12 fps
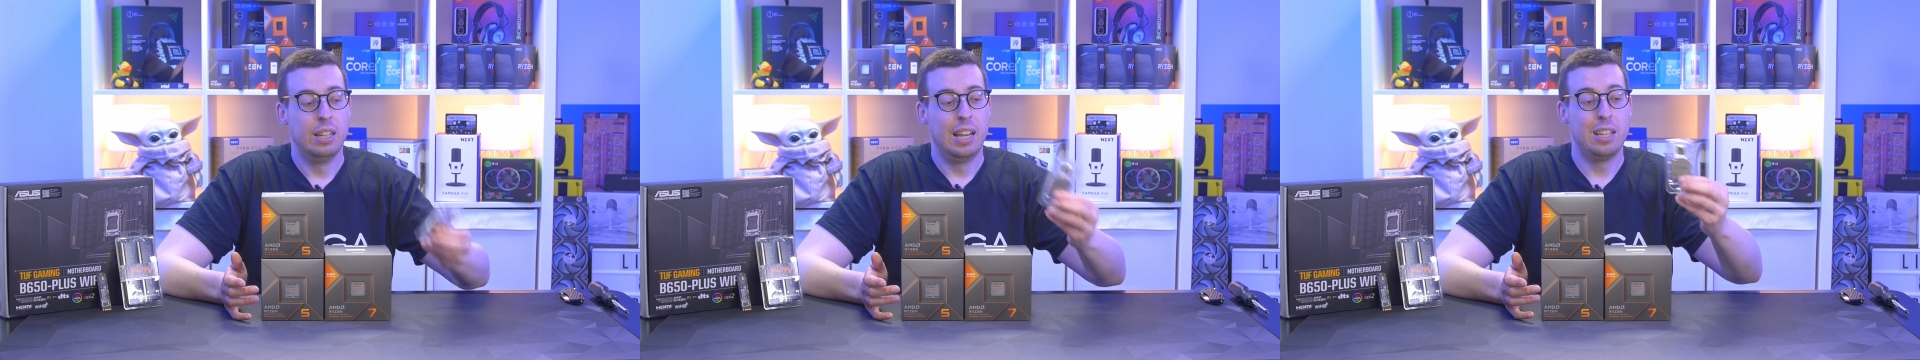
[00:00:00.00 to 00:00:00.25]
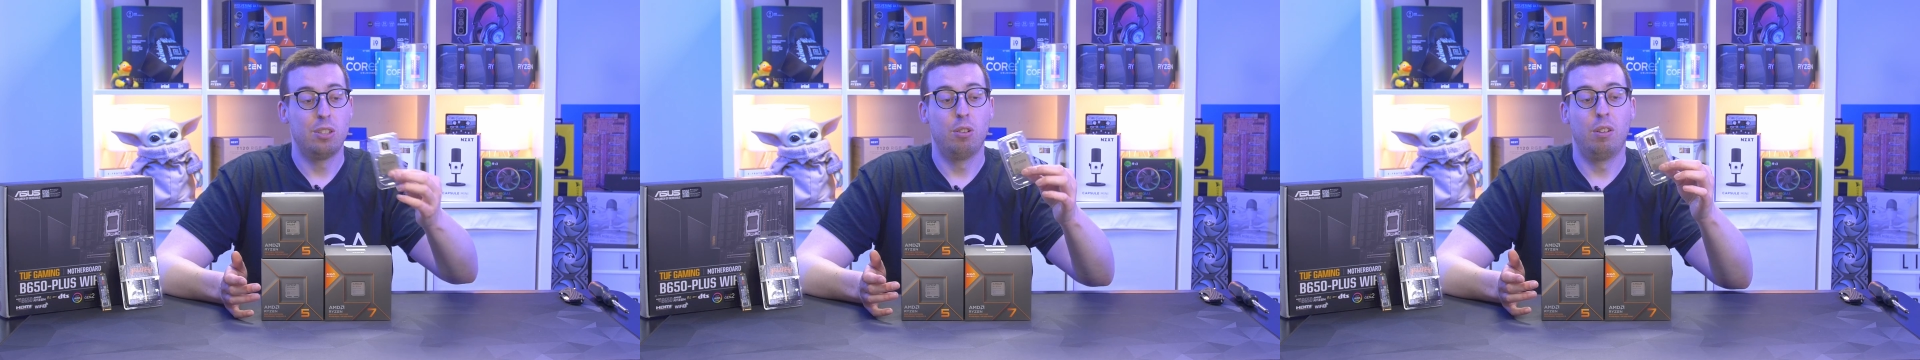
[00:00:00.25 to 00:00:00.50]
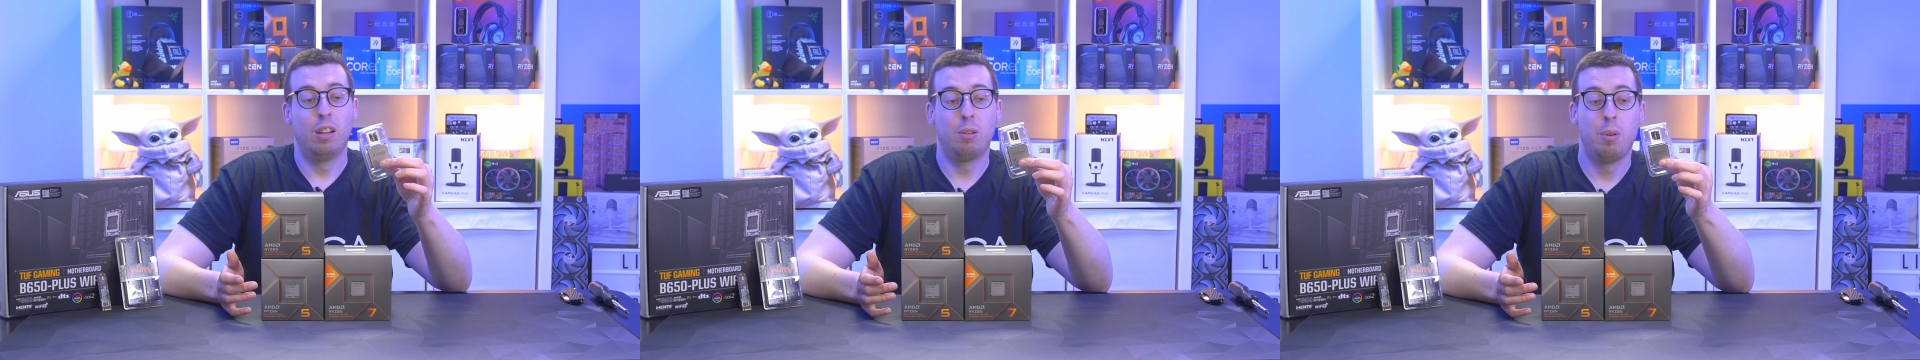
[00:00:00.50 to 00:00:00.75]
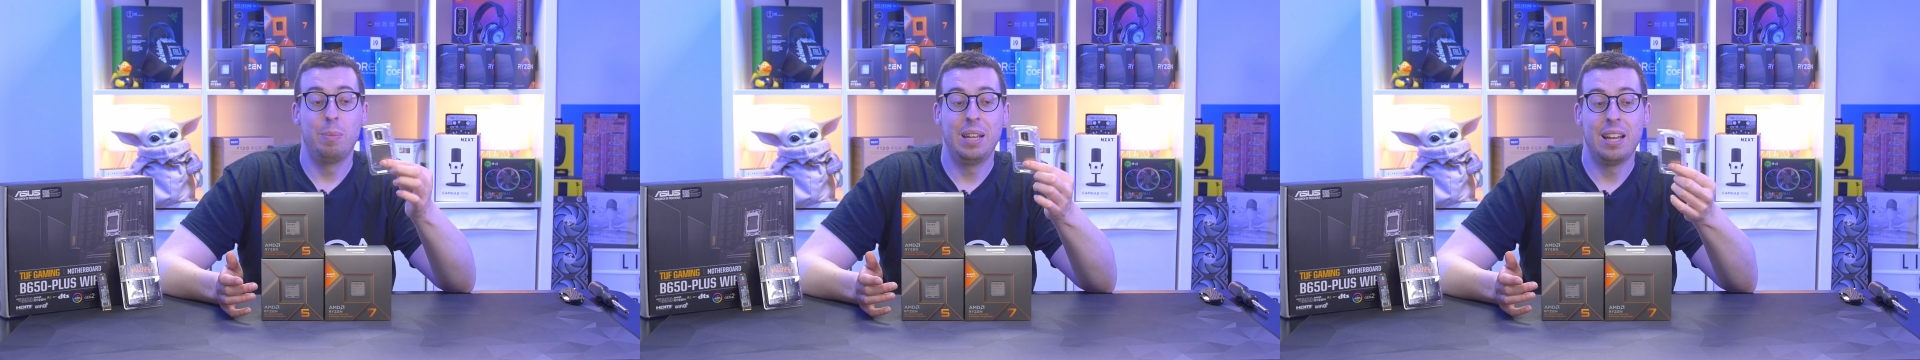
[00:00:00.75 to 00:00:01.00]
It's not
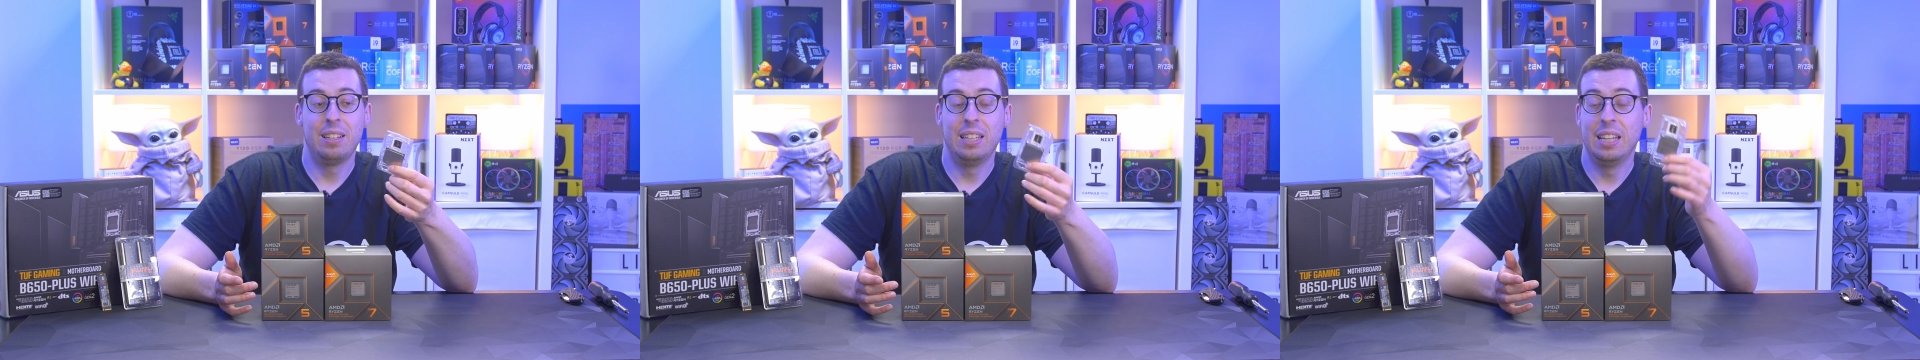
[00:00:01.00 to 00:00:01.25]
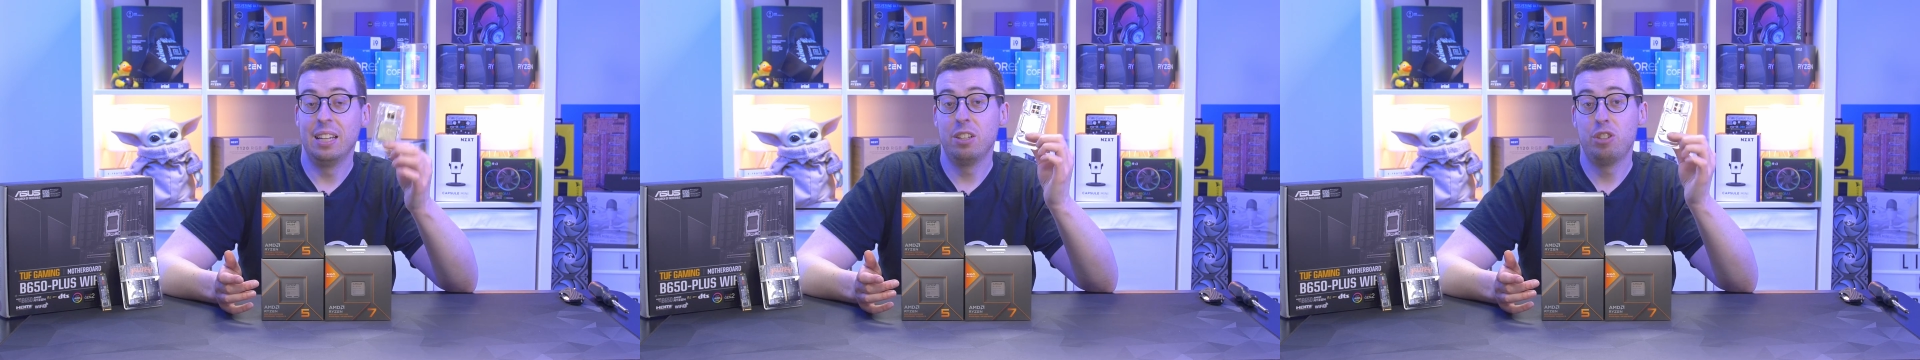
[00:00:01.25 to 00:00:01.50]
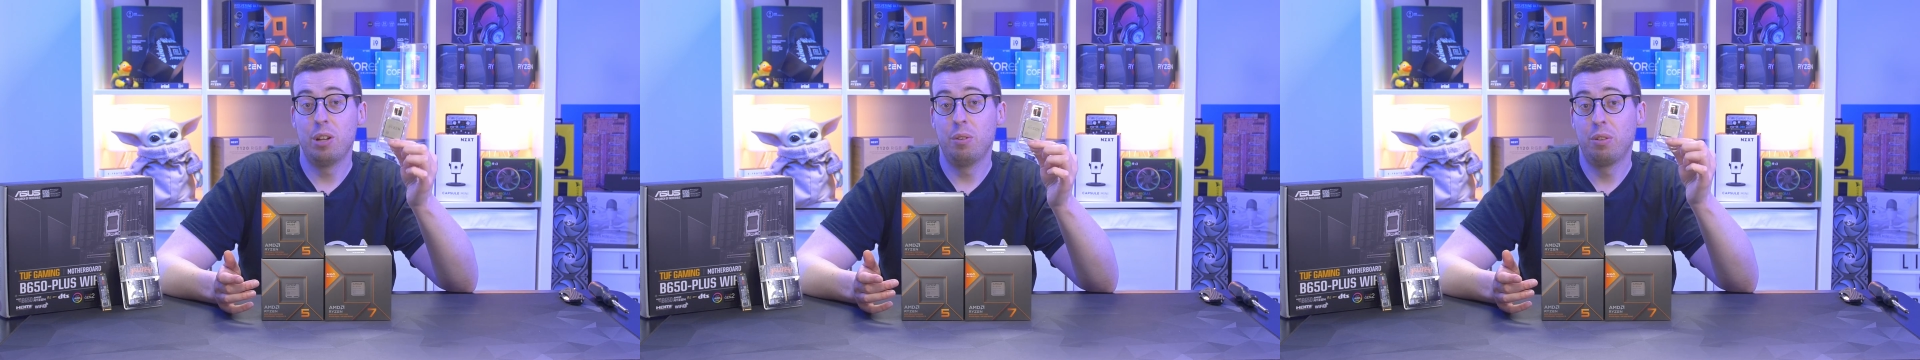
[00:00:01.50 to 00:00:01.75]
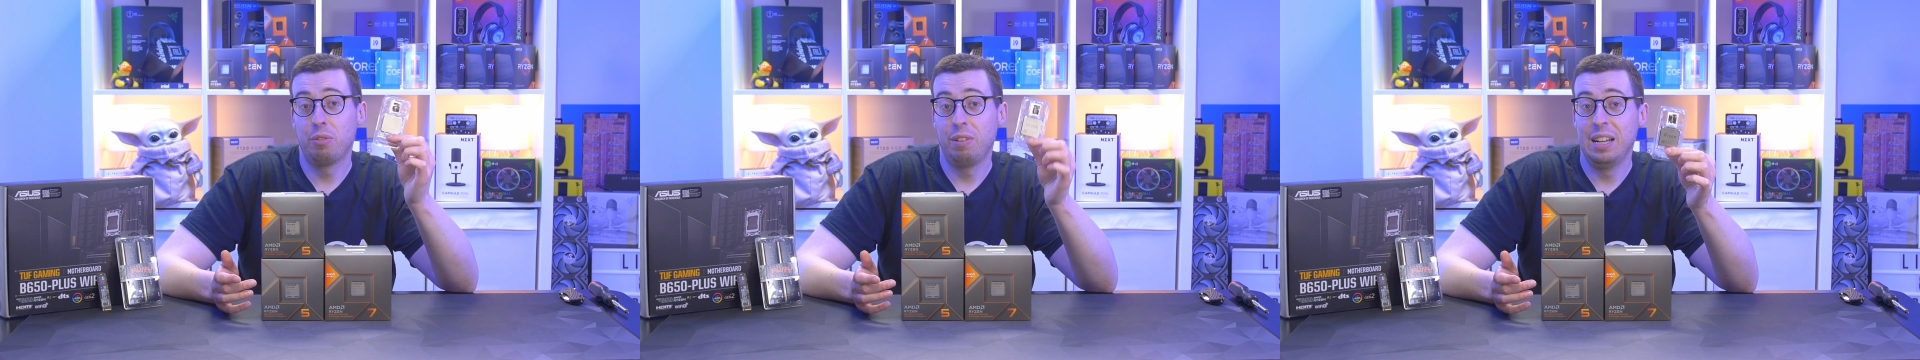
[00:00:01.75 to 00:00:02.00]
like when we had the Gen
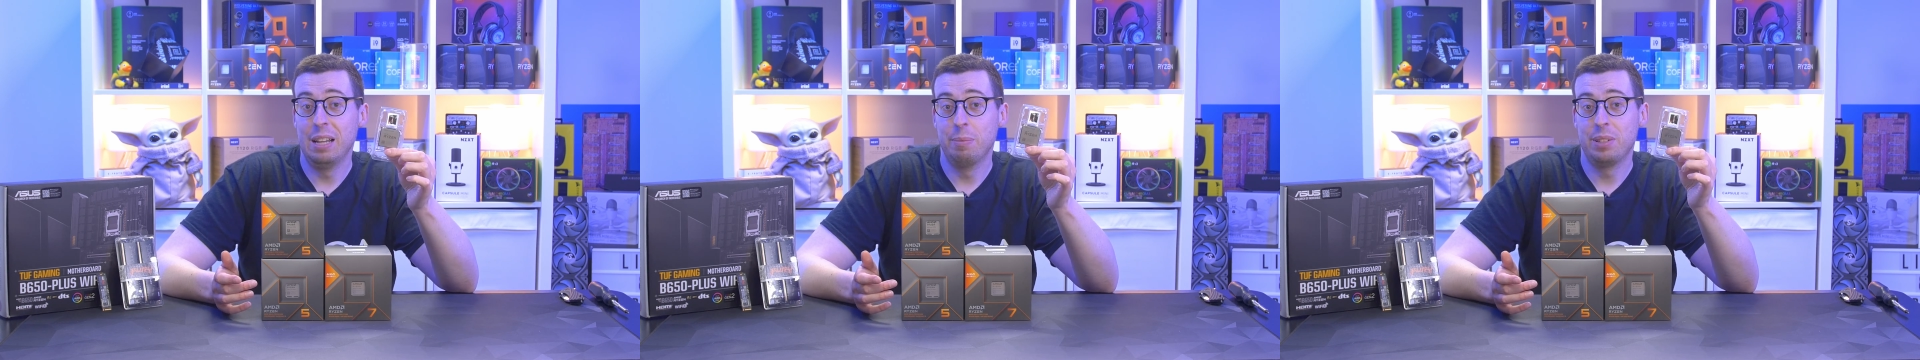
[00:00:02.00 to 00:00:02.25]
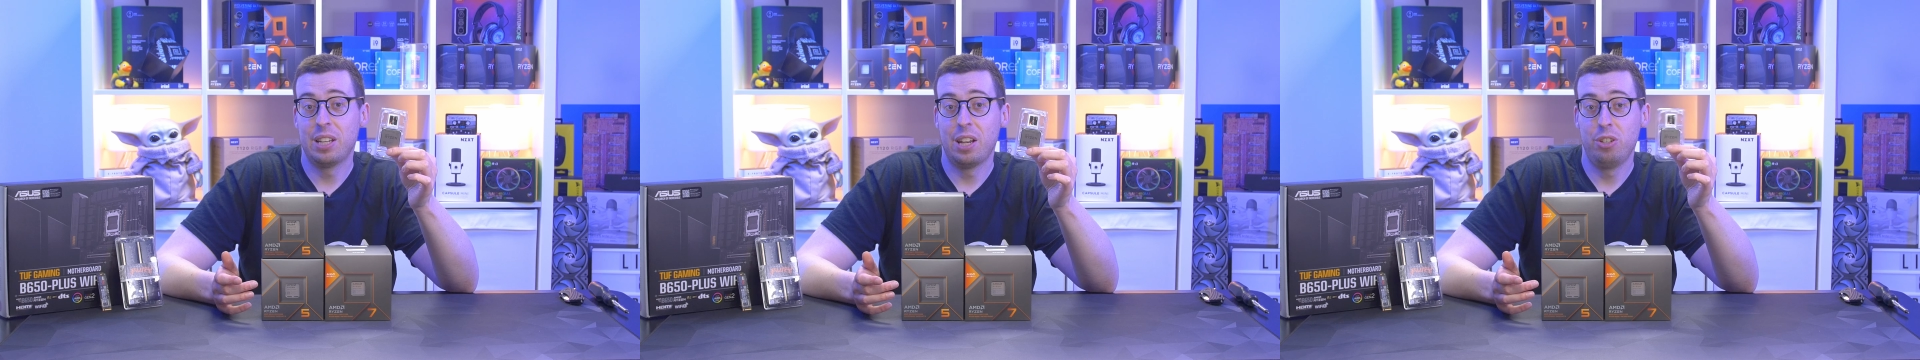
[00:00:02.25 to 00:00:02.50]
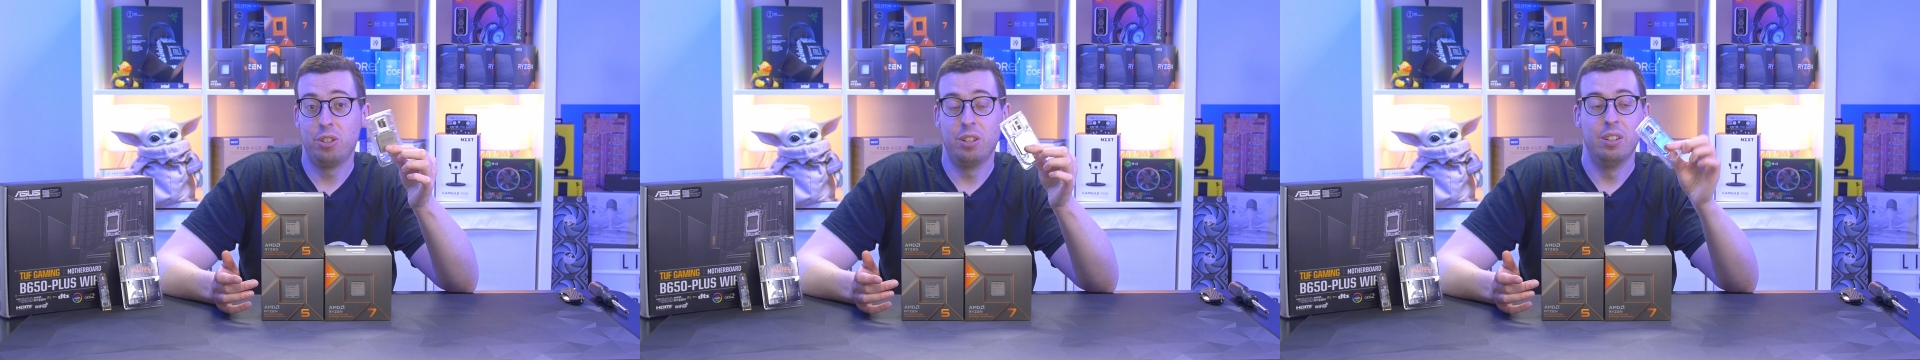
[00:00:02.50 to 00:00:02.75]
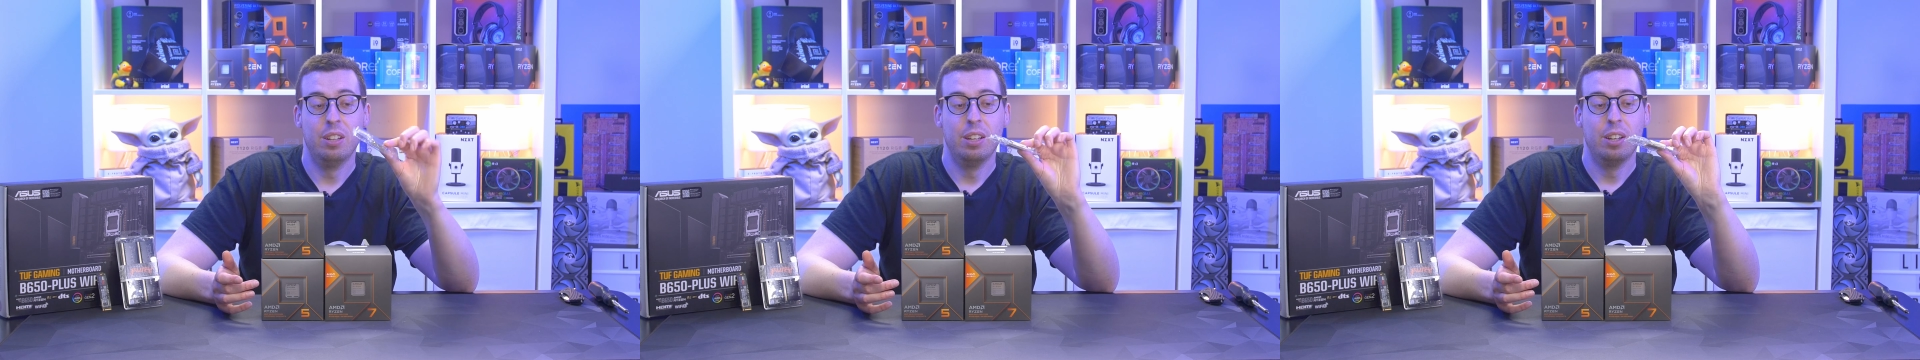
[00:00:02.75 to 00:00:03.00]
3 limitation